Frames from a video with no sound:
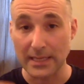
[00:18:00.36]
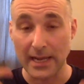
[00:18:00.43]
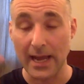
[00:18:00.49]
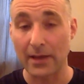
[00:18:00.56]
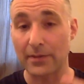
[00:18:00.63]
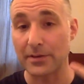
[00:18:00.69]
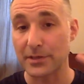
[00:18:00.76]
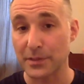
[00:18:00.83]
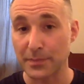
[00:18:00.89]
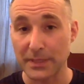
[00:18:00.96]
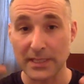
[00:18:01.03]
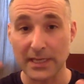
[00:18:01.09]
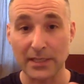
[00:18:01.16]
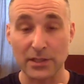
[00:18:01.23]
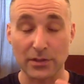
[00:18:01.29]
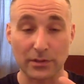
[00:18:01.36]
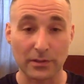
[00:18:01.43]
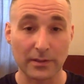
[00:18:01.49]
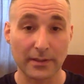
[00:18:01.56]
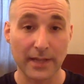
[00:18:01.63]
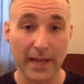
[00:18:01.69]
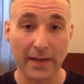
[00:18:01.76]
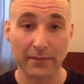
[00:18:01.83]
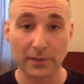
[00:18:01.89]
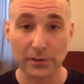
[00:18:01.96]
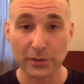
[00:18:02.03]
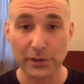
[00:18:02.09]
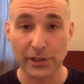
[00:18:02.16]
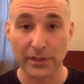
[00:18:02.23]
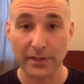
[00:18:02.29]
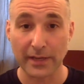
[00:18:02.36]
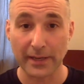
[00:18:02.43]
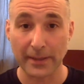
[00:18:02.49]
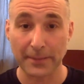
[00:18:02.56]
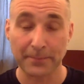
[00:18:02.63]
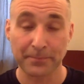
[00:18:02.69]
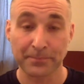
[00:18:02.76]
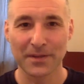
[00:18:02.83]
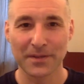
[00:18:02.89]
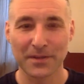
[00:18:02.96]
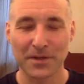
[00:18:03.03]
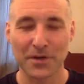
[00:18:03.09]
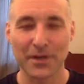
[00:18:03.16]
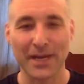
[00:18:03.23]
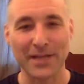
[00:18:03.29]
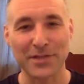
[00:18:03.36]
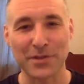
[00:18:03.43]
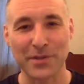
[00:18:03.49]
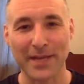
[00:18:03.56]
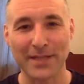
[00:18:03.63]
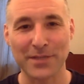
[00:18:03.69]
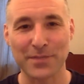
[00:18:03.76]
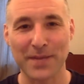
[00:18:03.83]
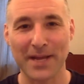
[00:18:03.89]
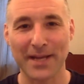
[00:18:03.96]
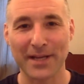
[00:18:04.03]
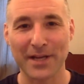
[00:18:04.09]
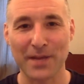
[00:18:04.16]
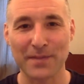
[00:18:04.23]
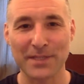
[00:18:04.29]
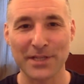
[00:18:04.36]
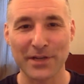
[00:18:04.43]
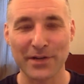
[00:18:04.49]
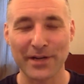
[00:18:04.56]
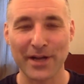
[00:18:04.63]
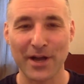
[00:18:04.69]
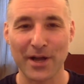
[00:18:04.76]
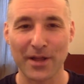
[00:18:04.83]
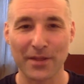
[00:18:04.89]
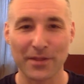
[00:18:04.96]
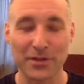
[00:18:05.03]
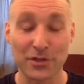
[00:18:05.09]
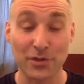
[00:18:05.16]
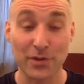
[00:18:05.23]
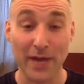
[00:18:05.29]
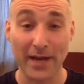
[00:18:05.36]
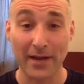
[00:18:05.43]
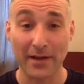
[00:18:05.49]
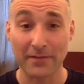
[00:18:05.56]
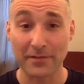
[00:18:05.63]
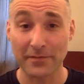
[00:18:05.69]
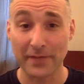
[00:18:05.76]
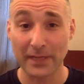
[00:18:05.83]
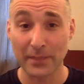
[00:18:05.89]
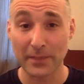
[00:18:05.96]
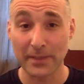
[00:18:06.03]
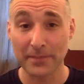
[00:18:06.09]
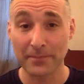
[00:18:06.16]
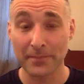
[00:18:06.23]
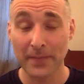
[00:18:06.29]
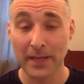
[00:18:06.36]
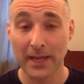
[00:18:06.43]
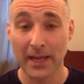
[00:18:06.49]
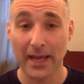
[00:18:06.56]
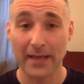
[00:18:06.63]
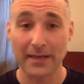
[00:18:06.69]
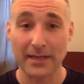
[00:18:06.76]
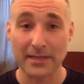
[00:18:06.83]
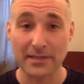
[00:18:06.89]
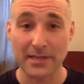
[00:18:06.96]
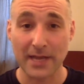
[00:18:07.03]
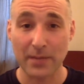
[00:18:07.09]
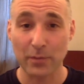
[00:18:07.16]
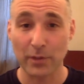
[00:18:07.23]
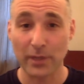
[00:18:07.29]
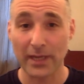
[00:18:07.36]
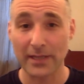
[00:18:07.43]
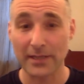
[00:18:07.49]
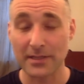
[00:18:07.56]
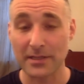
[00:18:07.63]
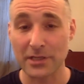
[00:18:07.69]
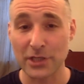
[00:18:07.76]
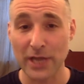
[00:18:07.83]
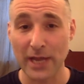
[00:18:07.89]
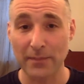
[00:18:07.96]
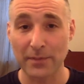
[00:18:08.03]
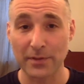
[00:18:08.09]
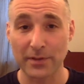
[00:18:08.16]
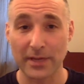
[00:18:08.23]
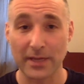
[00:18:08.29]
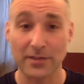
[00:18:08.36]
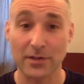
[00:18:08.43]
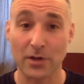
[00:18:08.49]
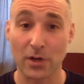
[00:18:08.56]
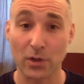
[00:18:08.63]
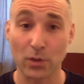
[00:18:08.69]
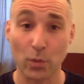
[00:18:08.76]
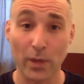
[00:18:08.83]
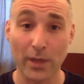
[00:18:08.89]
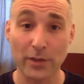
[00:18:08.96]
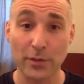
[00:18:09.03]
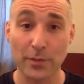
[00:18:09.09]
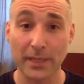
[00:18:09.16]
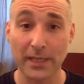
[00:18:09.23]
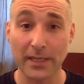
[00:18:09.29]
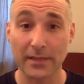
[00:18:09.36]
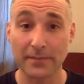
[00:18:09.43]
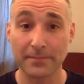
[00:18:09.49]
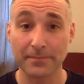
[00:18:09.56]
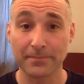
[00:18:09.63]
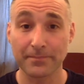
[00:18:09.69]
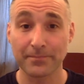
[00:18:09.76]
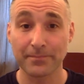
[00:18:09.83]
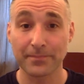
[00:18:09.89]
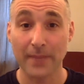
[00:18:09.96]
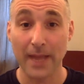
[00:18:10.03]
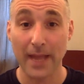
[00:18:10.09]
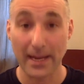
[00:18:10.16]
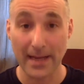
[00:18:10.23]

how there's a potential evolution there. Okay, so that's my commentary on the strata of development. And next time we'll get into the chapter that's called Where to Begin and